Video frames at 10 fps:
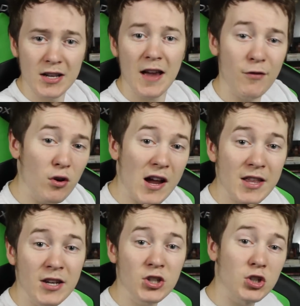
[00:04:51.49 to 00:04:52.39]
If you like
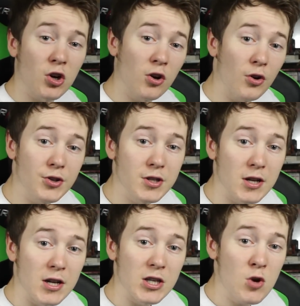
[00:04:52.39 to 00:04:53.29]
the Ninja Turtles,
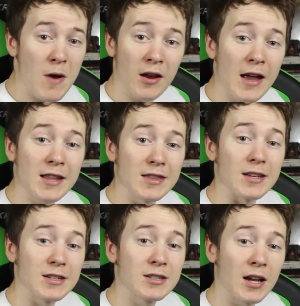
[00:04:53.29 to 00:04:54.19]
you may like
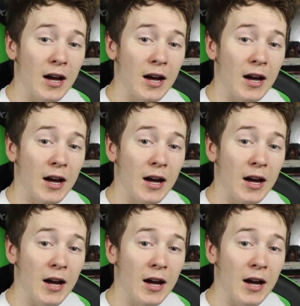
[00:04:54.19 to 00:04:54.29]
this.